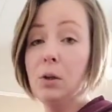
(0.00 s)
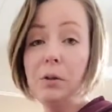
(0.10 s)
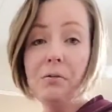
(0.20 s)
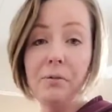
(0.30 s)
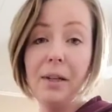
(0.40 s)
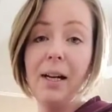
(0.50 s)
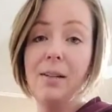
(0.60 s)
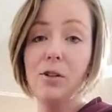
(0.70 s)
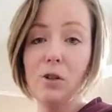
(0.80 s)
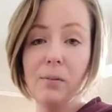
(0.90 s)
It's so much
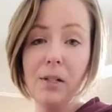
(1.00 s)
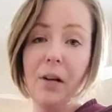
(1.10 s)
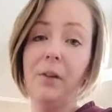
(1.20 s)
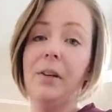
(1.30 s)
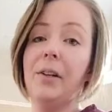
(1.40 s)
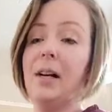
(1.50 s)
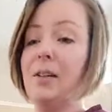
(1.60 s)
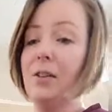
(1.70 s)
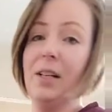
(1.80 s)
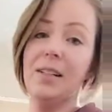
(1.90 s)
healthier, and your kids can
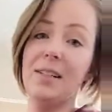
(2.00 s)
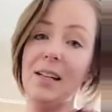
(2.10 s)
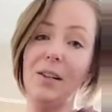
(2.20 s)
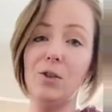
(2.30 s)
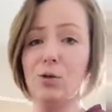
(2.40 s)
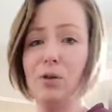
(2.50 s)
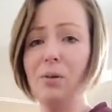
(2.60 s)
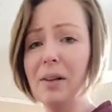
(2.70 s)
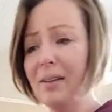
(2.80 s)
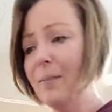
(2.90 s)
take it to school with them, or
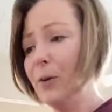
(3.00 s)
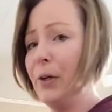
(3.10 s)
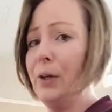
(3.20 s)
you can